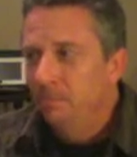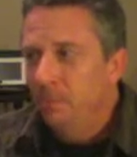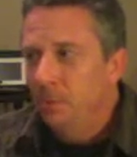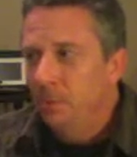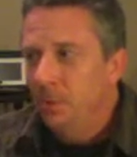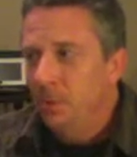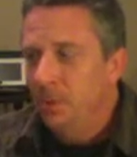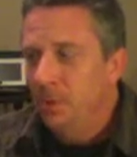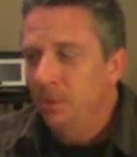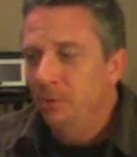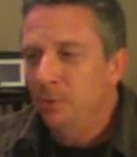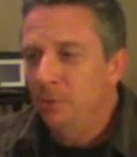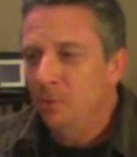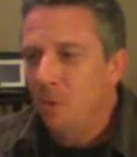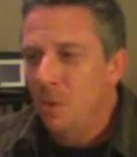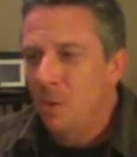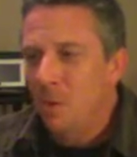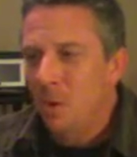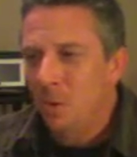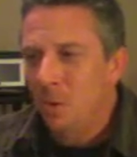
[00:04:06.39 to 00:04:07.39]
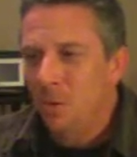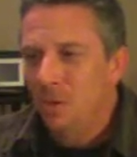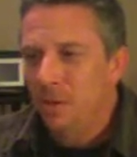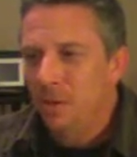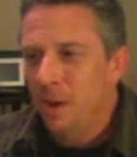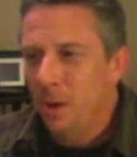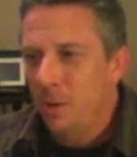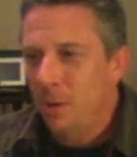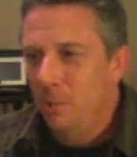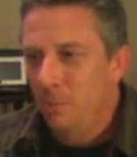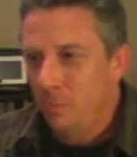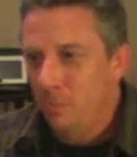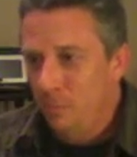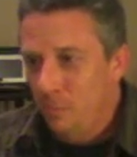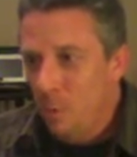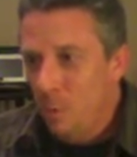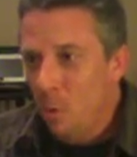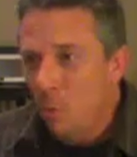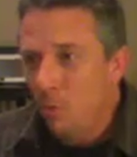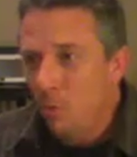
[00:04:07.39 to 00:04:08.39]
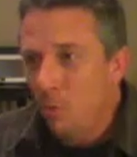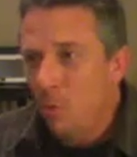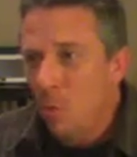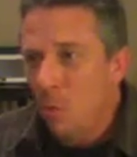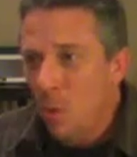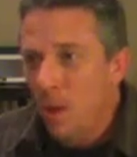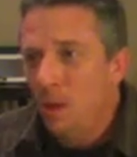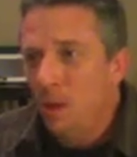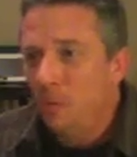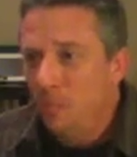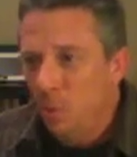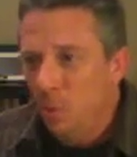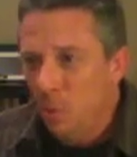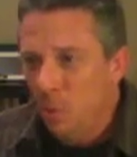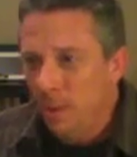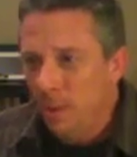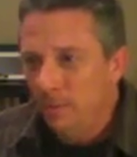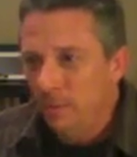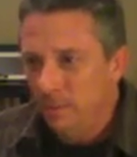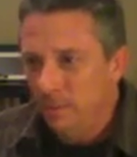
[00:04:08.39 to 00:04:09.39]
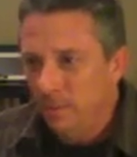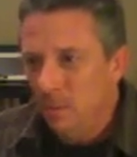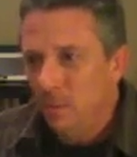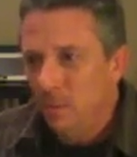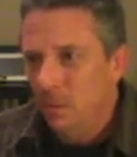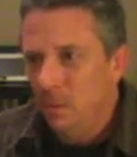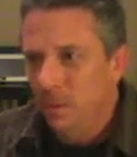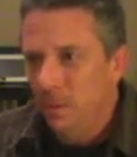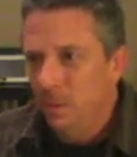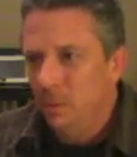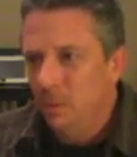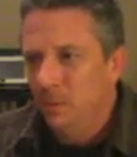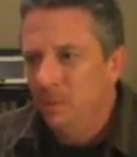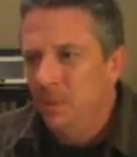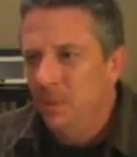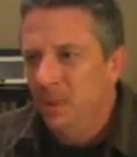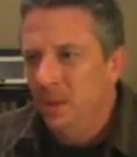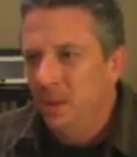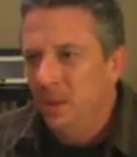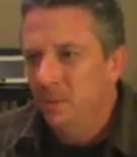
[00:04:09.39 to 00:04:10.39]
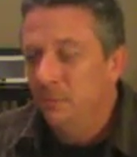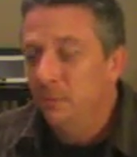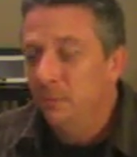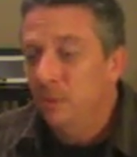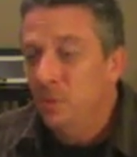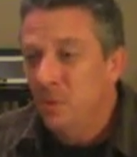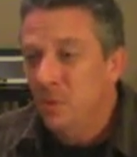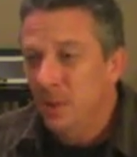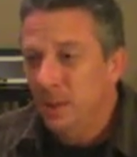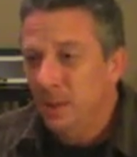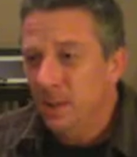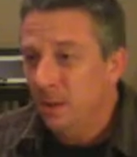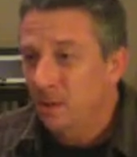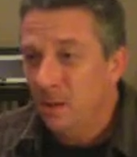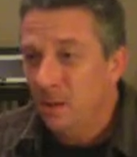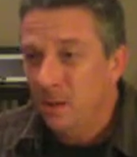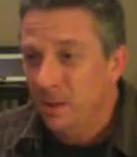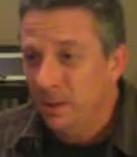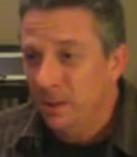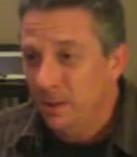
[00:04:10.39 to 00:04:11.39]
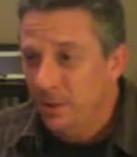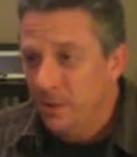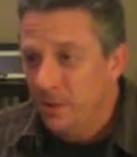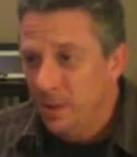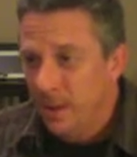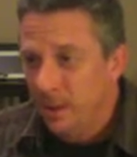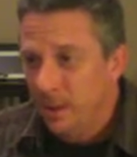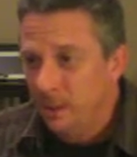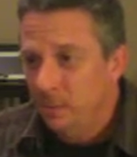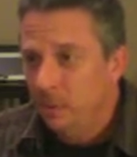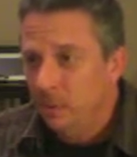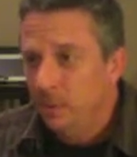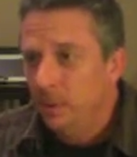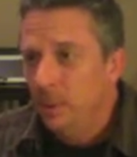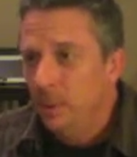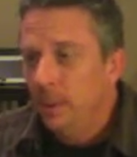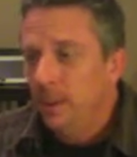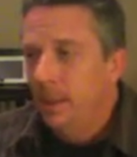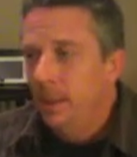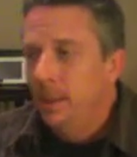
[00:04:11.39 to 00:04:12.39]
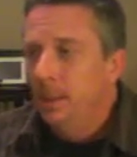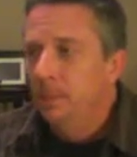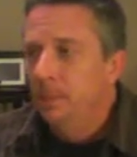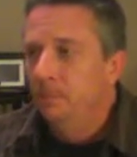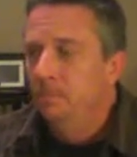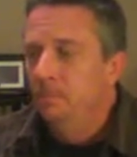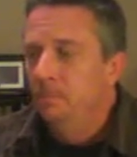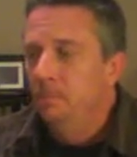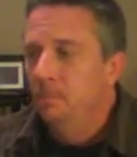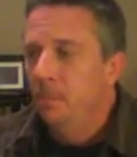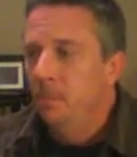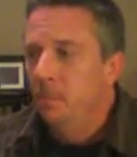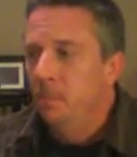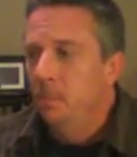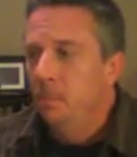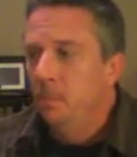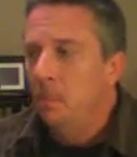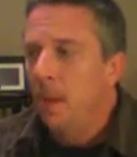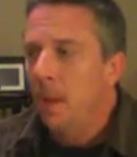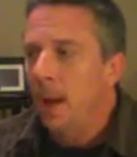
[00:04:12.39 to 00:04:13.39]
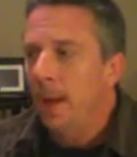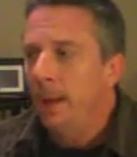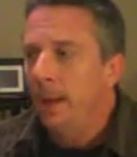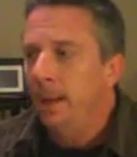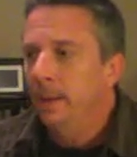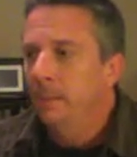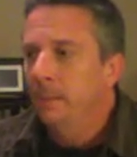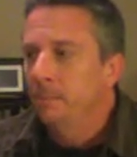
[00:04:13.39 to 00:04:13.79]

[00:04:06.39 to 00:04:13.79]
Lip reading: To give you more would overwhelm you even more. It would be confusing and not understandable. By